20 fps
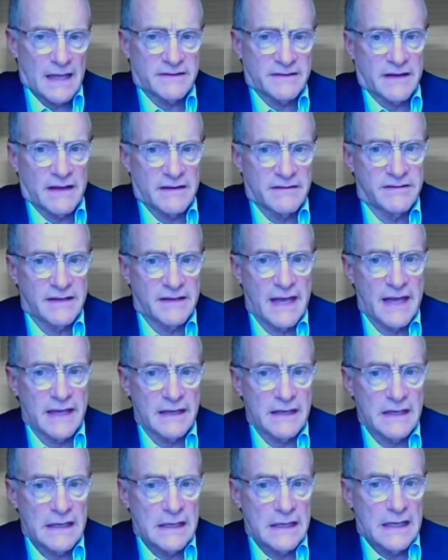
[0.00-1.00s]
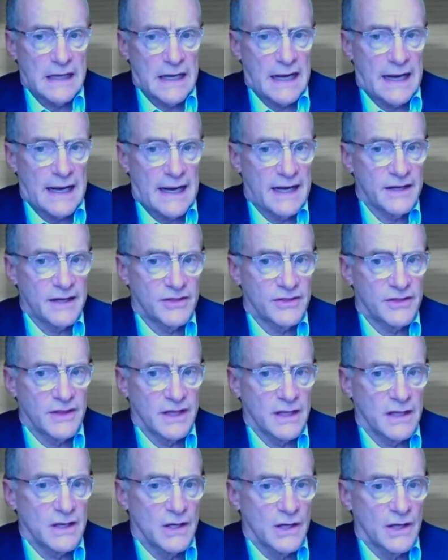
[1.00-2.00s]
As I say, I
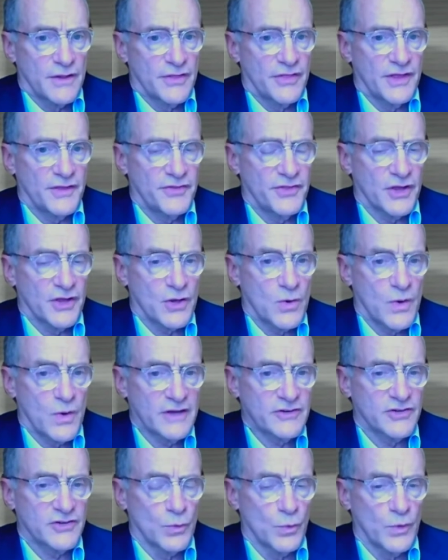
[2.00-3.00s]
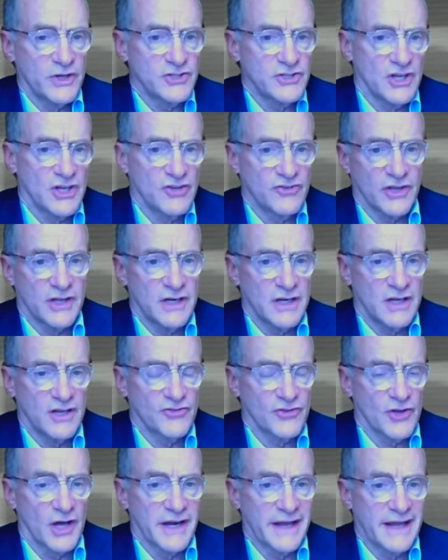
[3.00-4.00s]
think that the question, which is
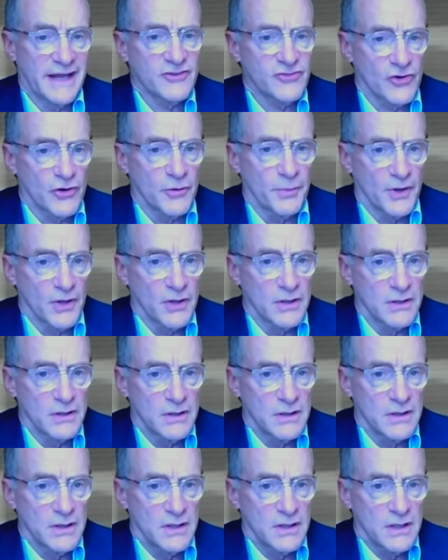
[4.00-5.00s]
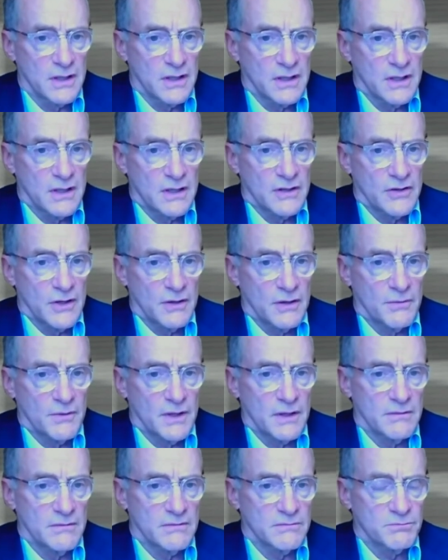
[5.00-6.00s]
it, is unanswerable.
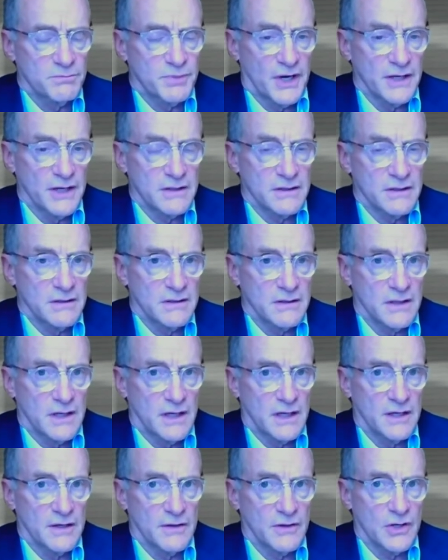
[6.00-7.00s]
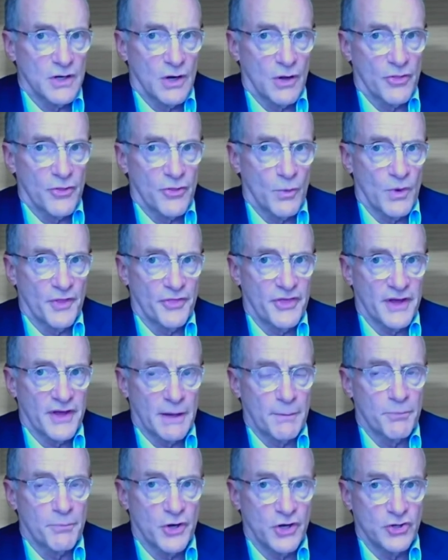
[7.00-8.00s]
But the one
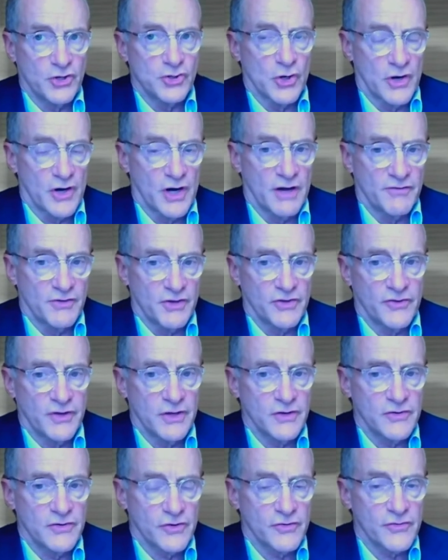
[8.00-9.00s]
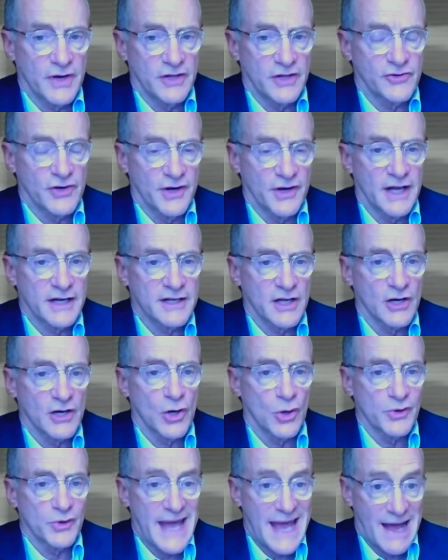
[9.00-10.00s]
thing I'm pretty sure of is interest rates are not
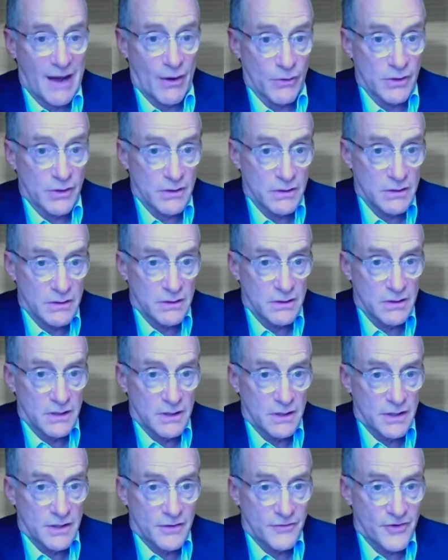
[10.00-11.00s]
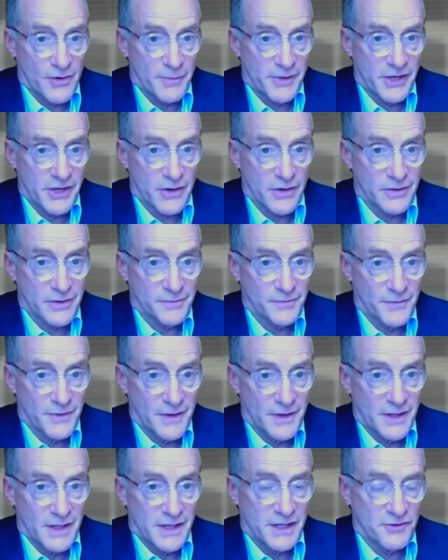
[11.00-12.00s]
going to go down from here.
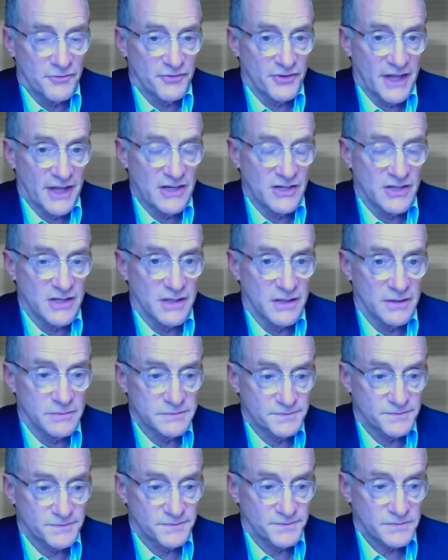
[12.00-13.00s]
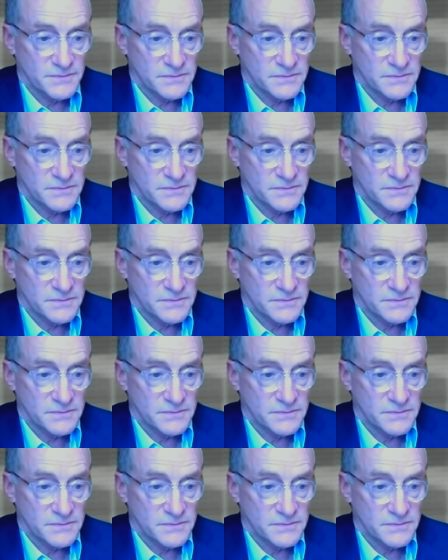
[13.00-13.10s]
Inflation